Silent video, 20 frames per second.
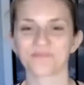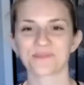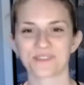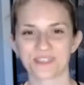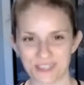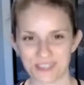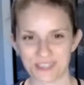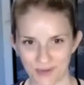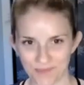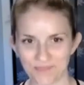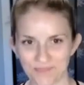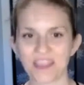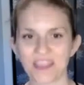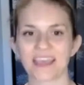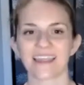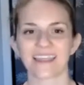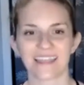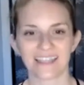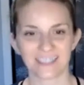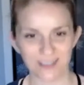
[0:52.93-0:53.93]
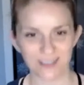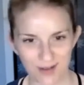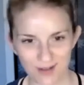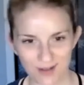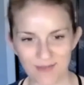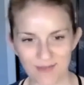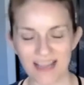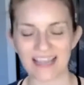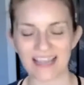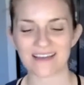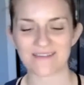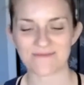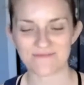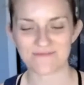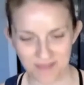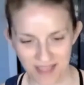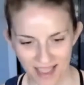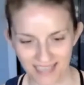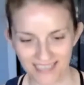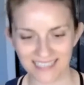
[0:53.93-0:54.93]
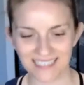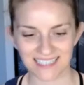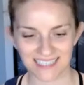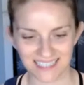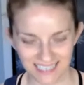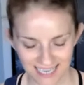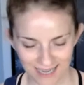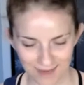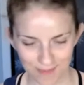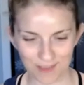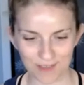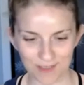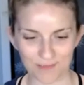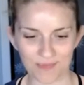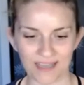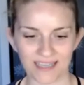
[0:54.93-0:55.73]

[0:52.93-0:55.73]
So, these are all my best tips